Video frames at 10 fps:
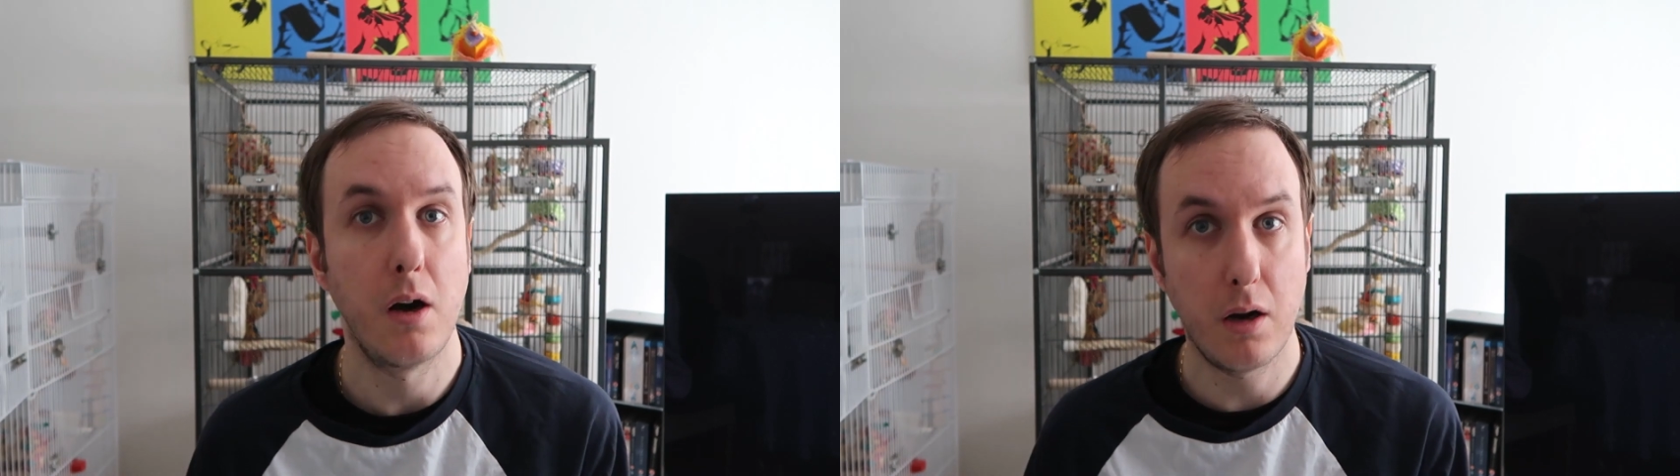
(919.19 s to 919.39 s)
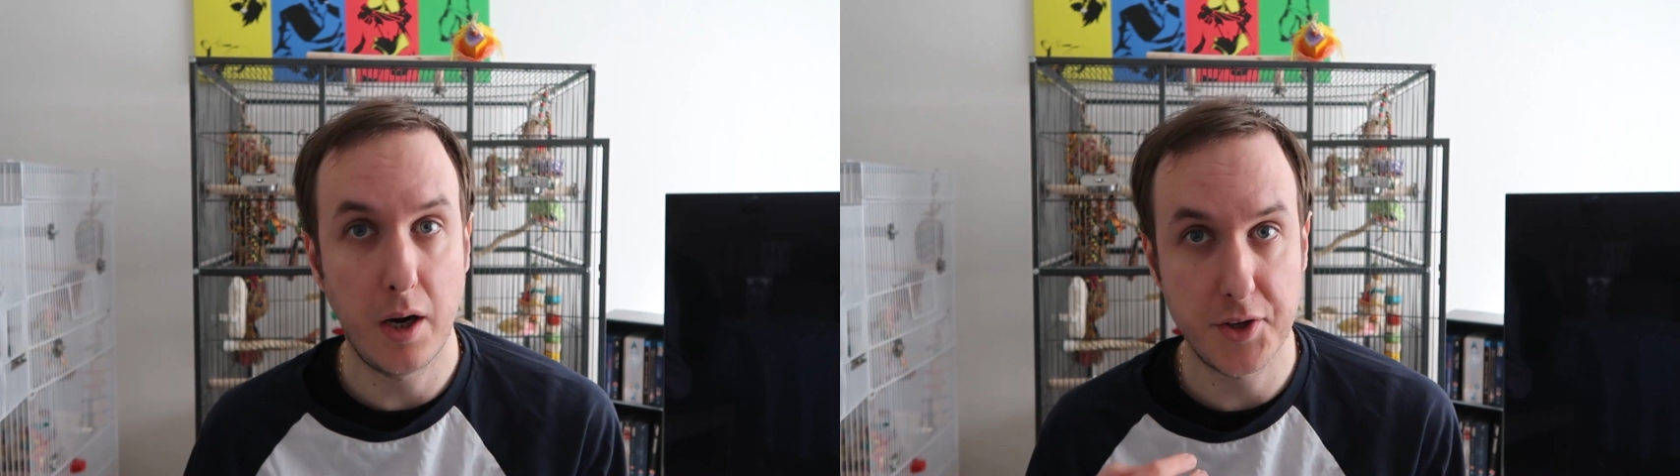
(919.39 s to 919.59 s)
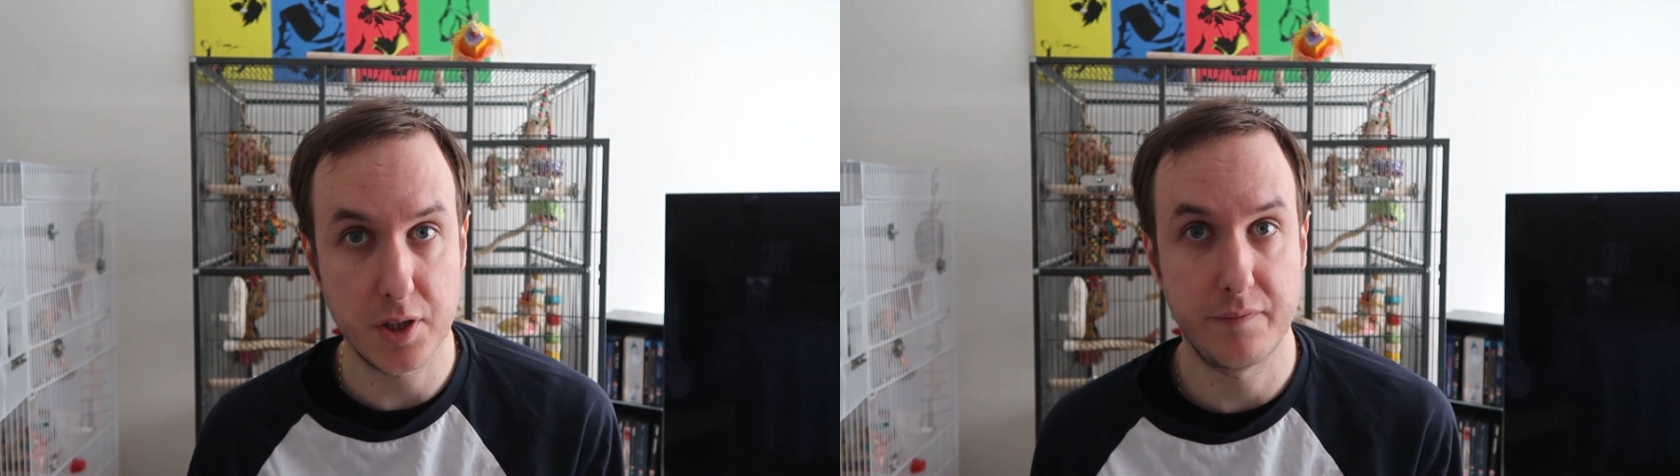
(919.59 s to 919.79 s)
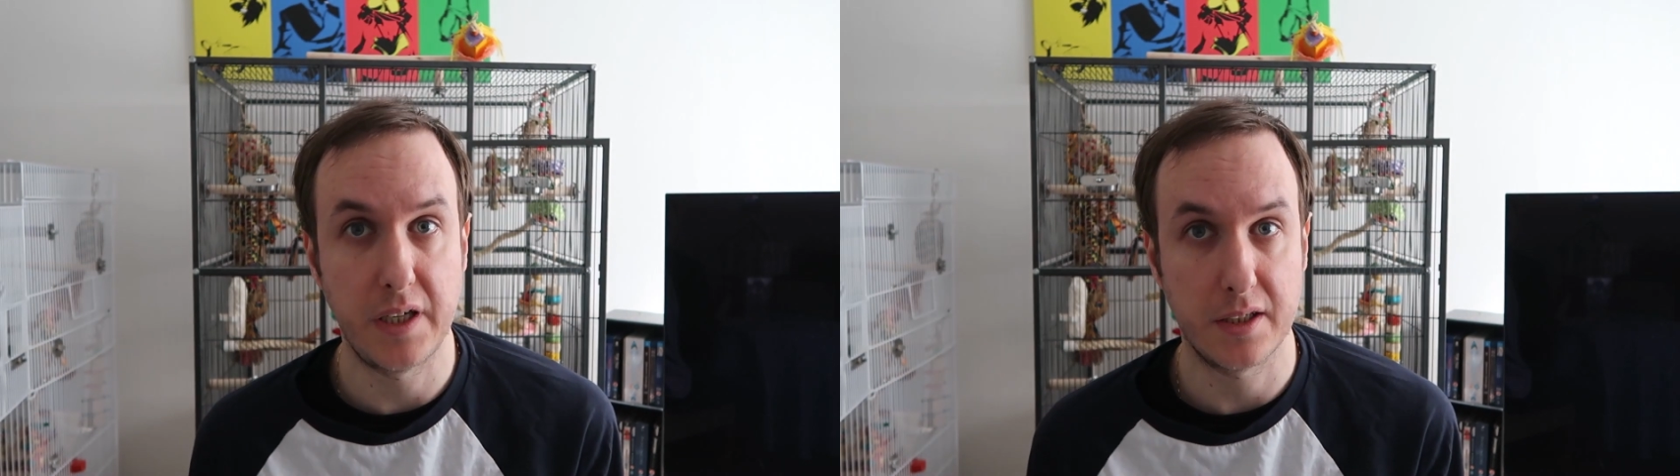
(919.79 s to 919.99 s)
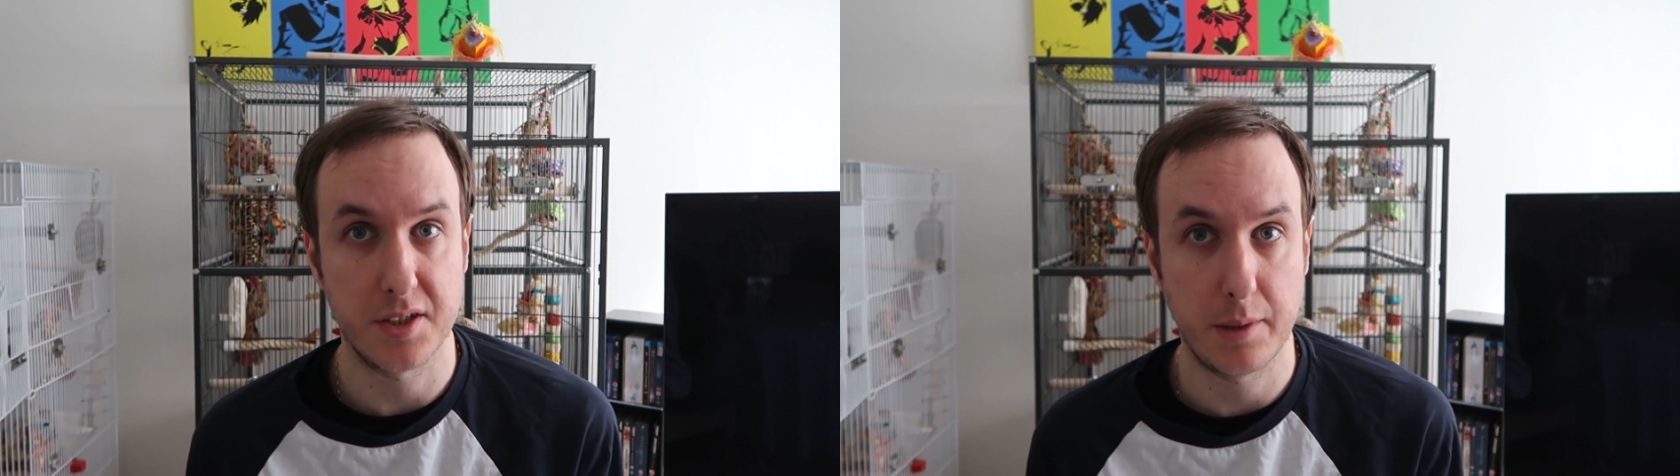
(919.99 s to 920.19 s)
I just
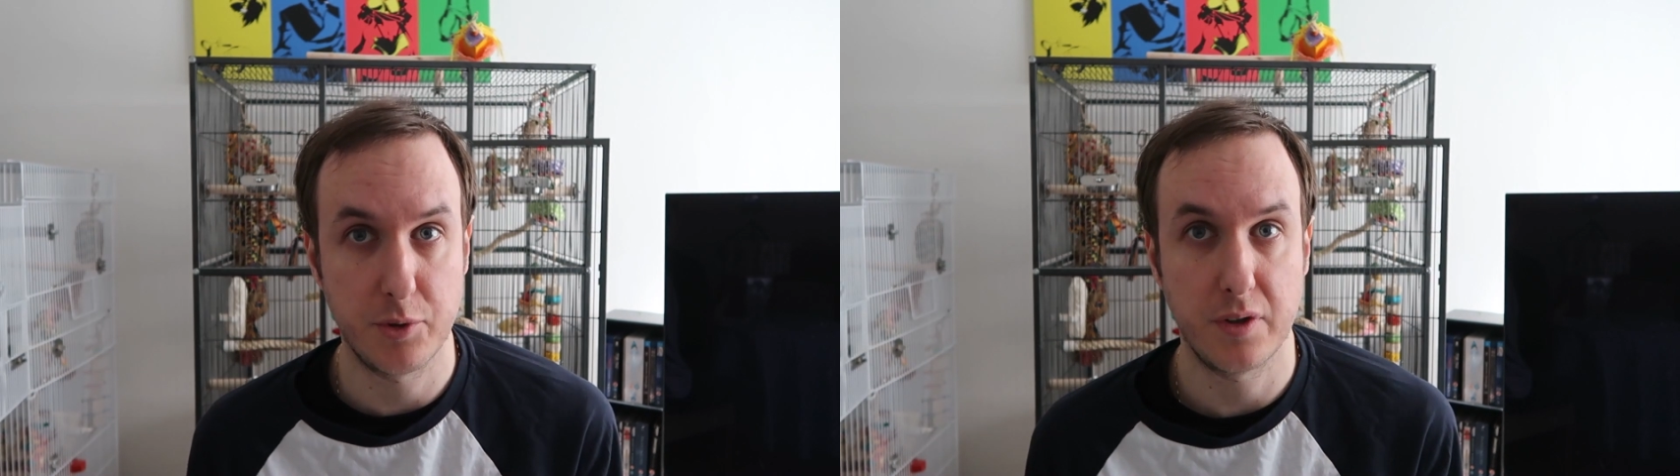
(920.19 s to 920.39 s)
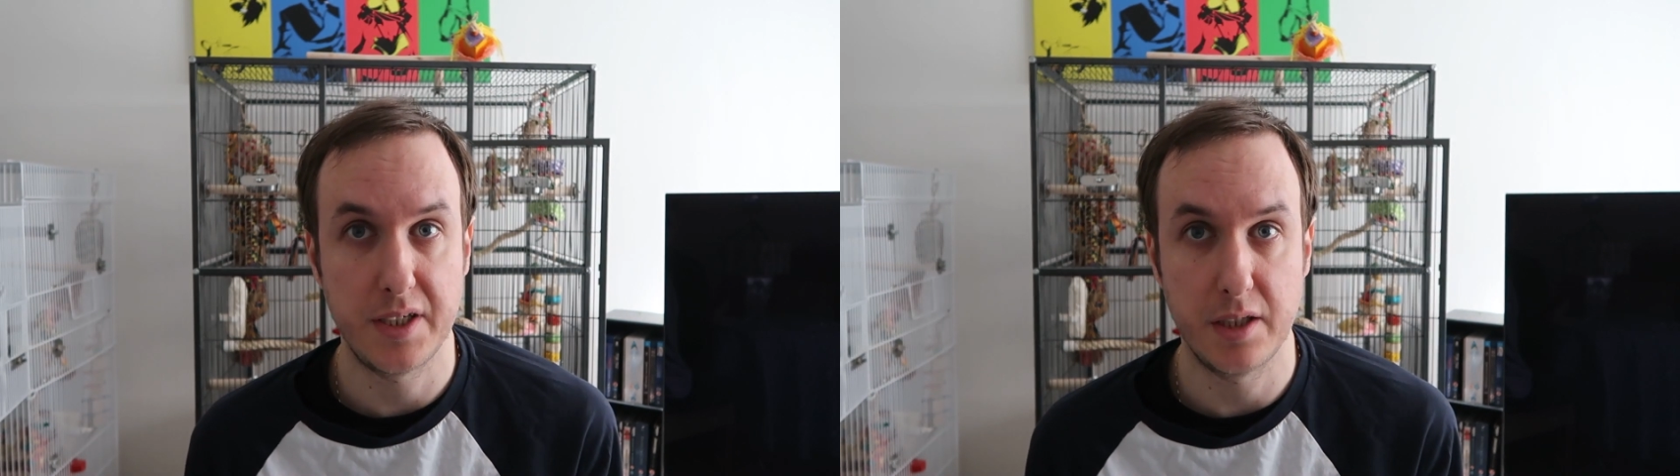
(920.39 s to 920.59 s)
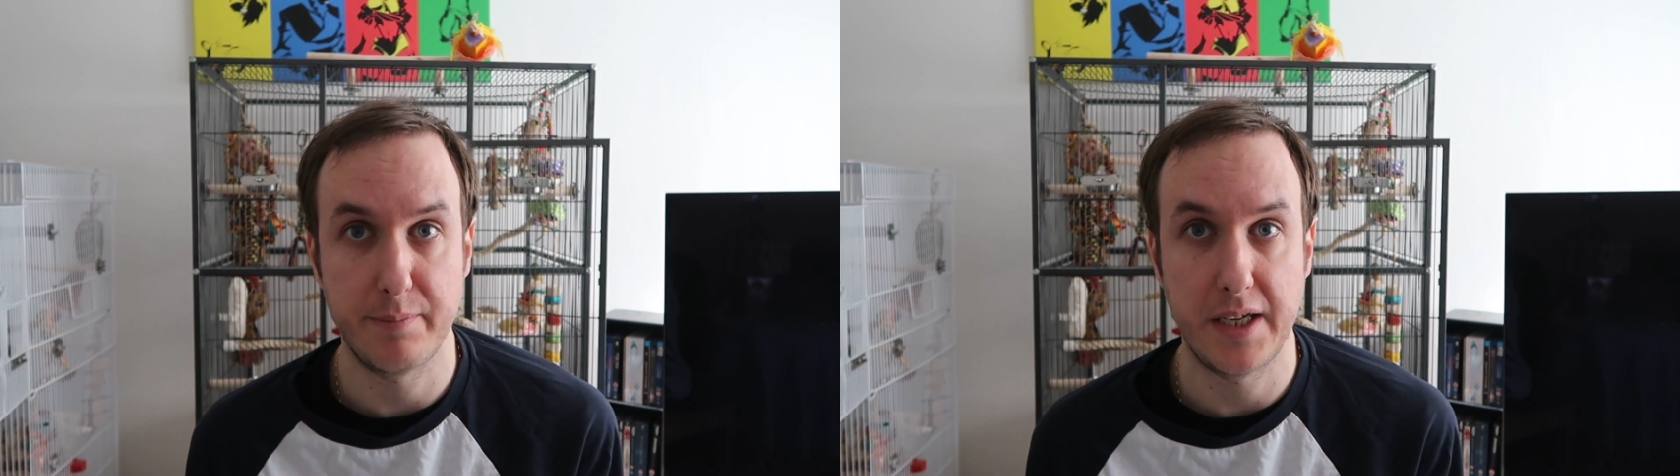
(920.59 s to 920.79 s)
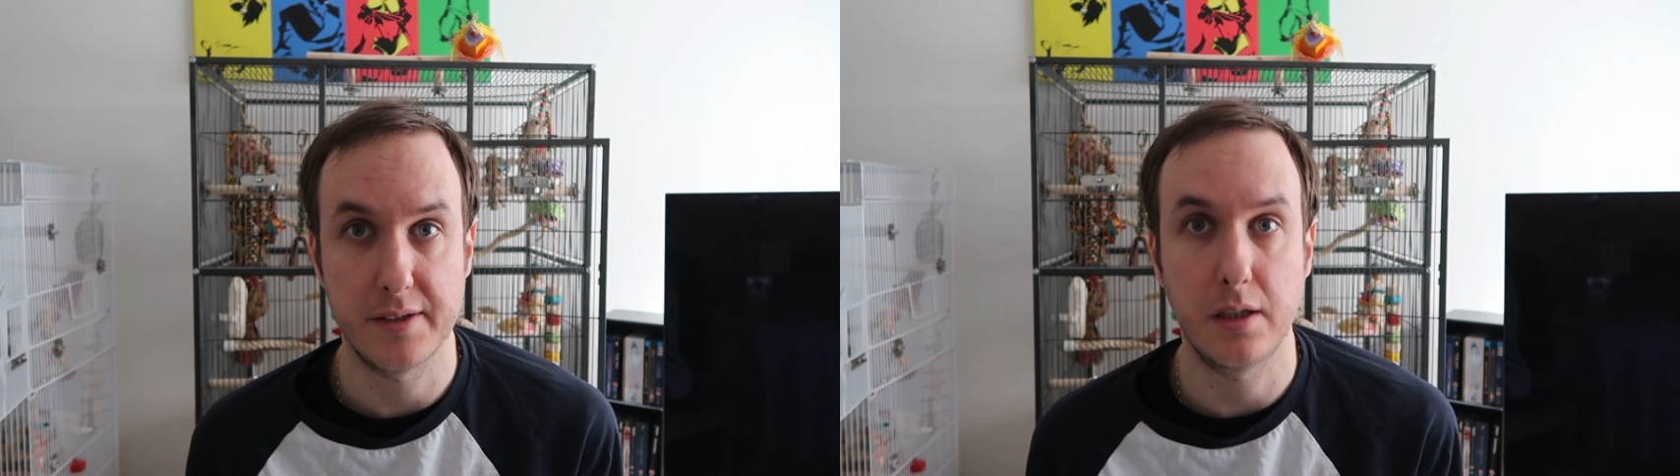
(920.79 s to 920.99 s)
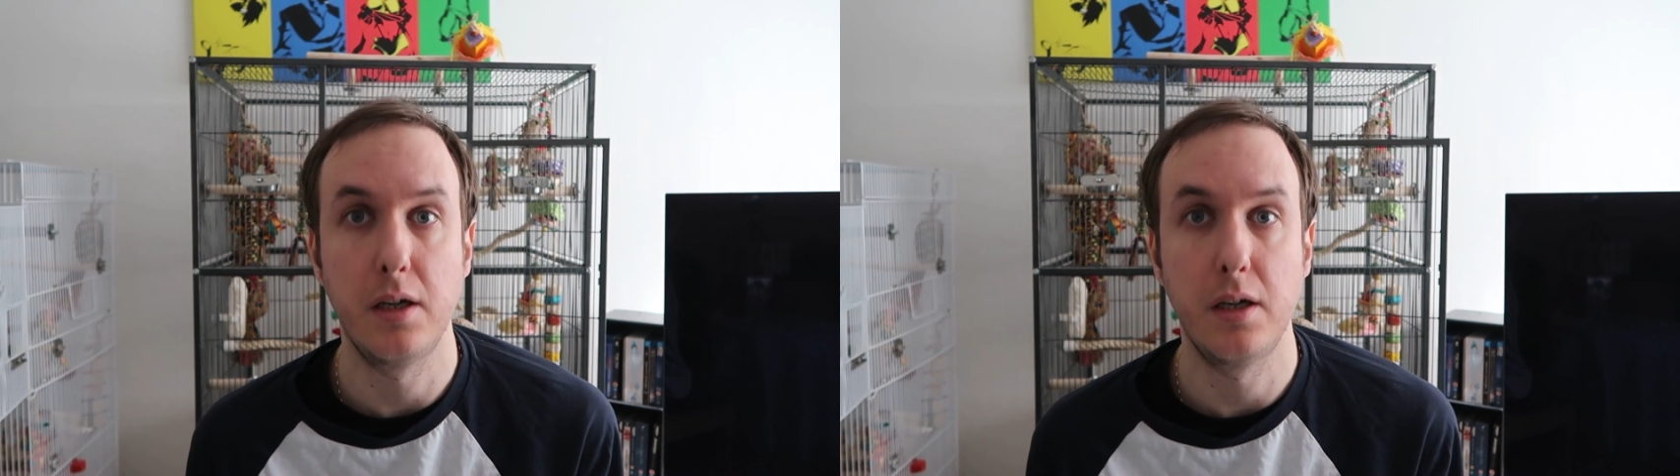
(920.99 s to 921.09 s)
think that substrate is better.